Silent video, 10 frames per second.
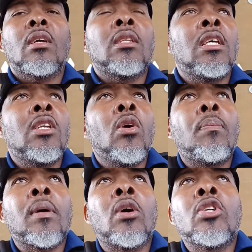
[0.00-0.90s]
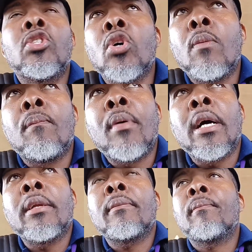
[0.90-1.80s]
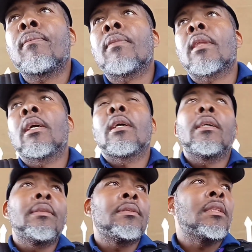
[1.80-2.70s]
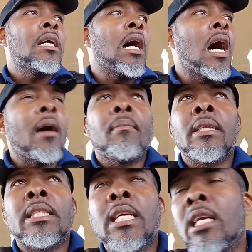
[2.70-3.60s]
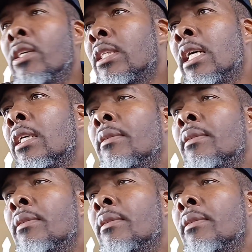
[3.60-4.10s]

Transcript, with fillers: the duppy got jump on. I may tell you, say,